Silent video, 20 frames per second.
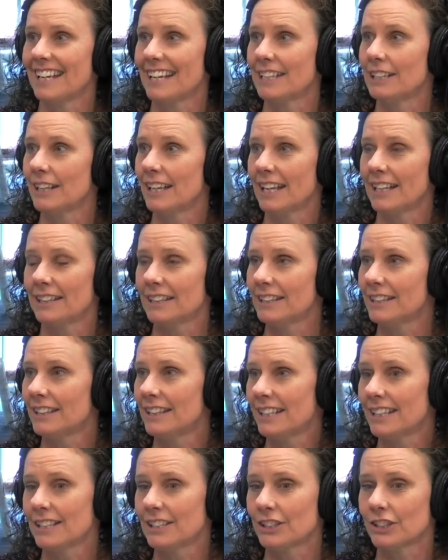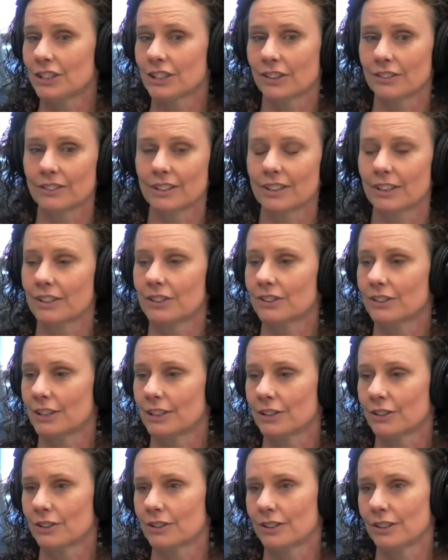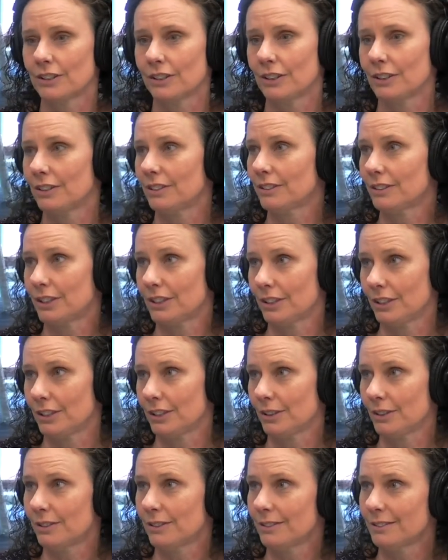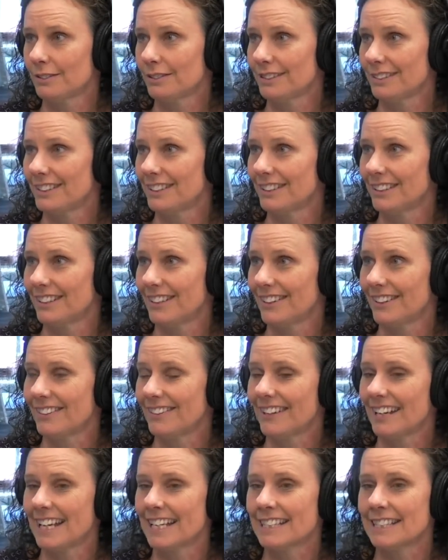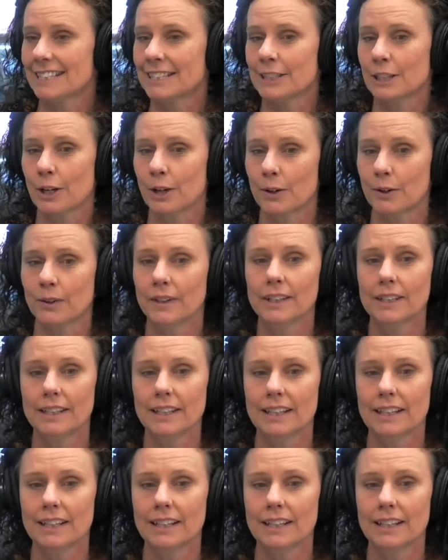and and these children are strangers to to you you know and so